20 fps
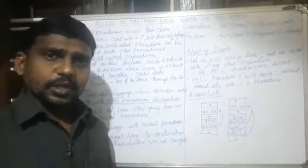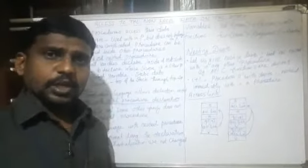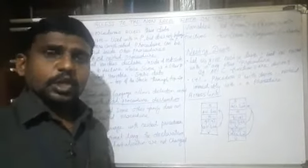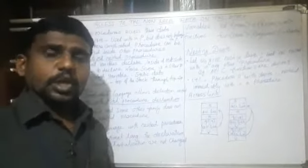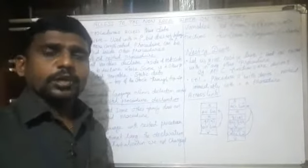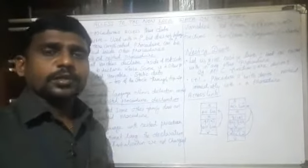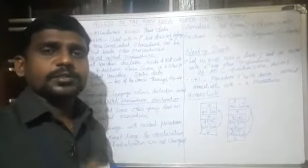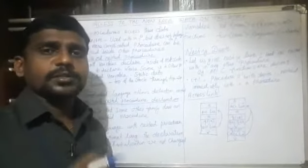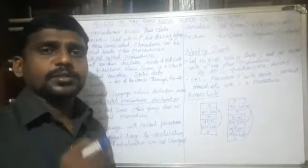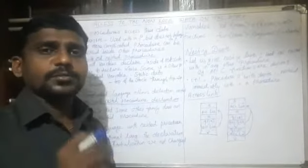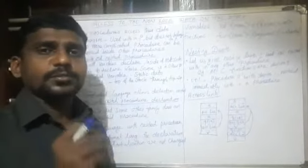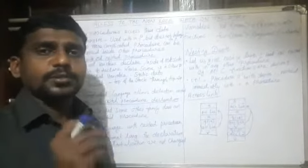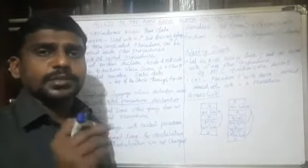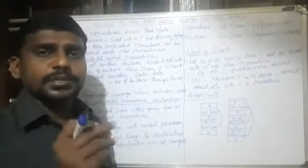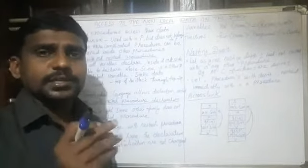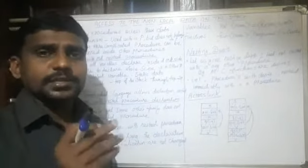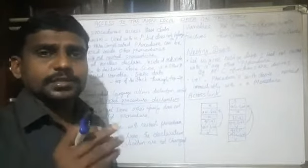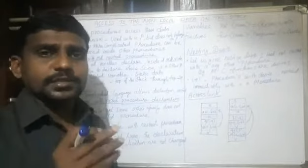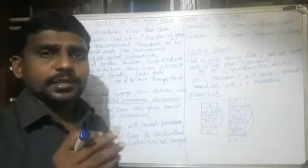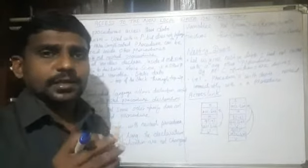concept
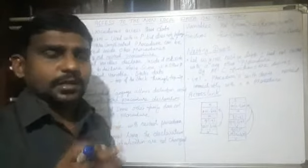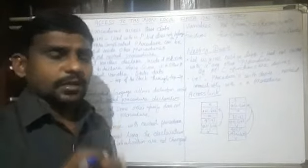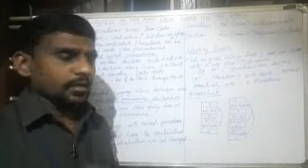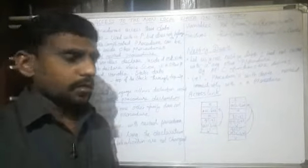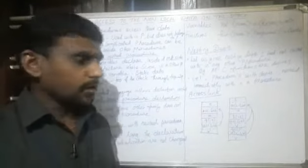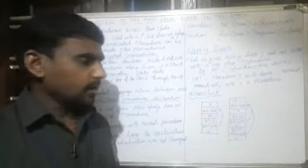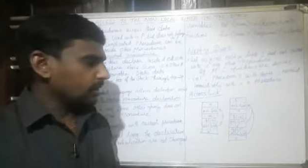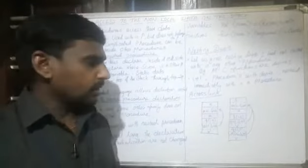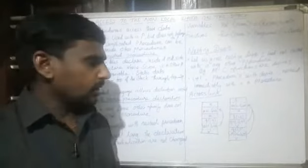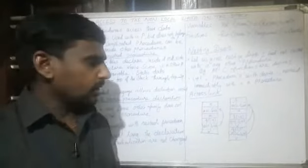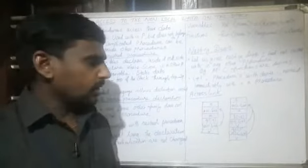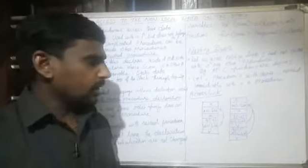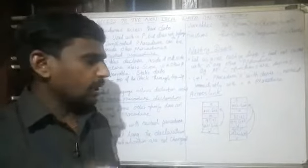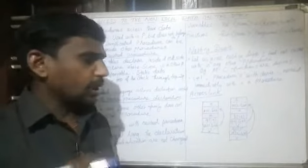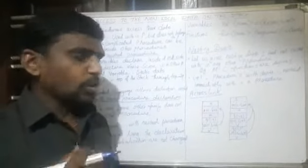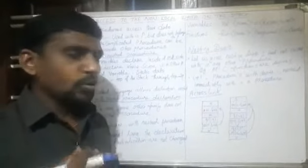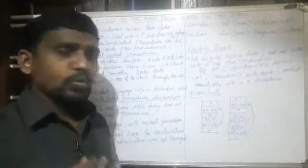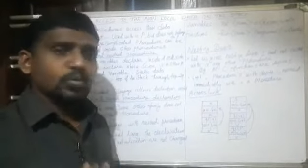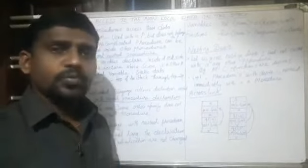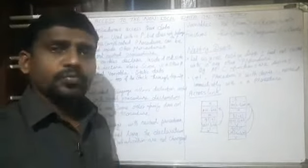is
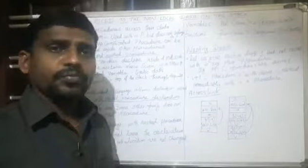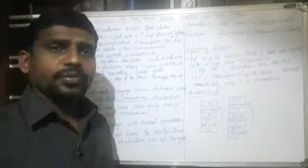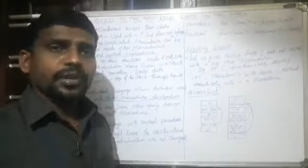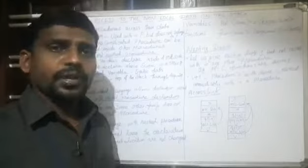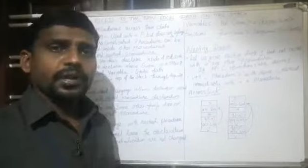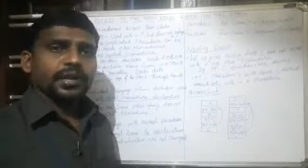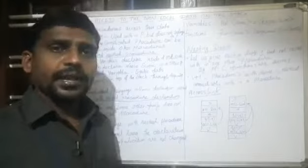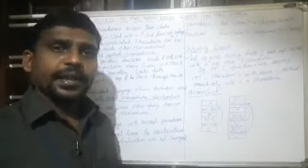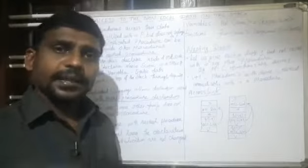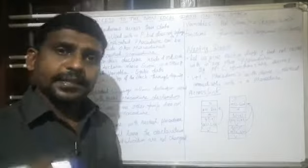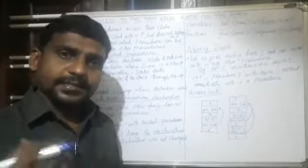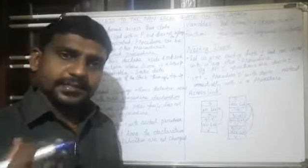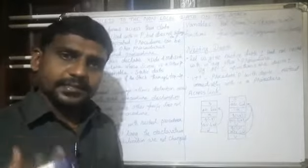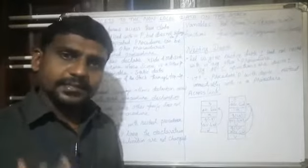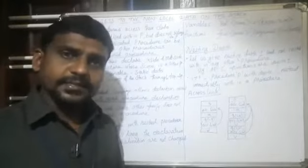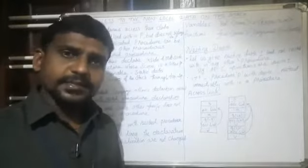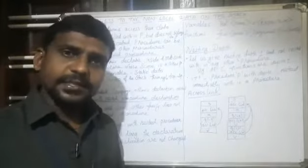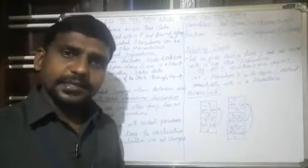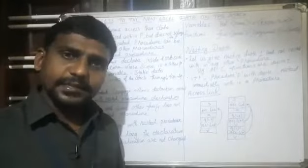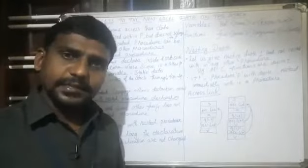how we are
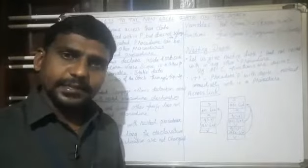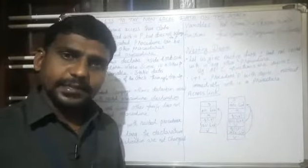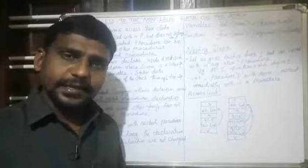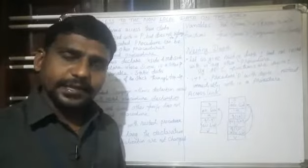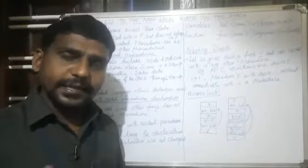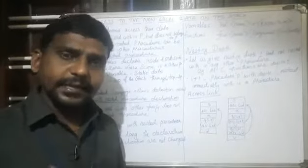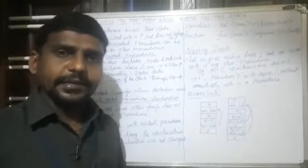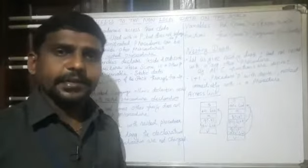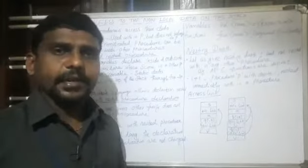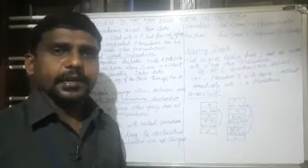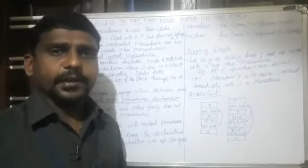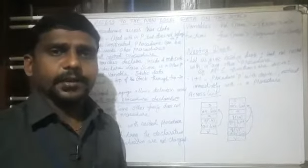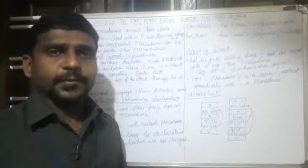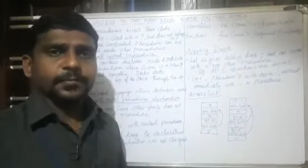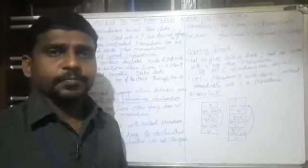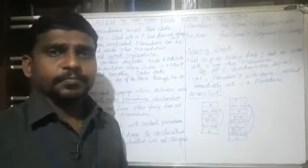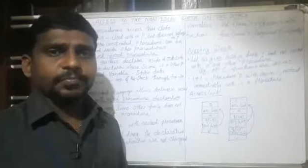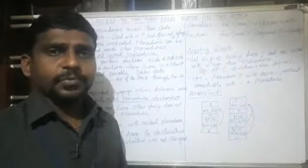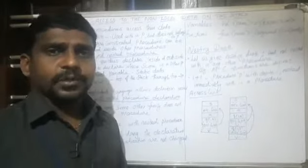accessing the data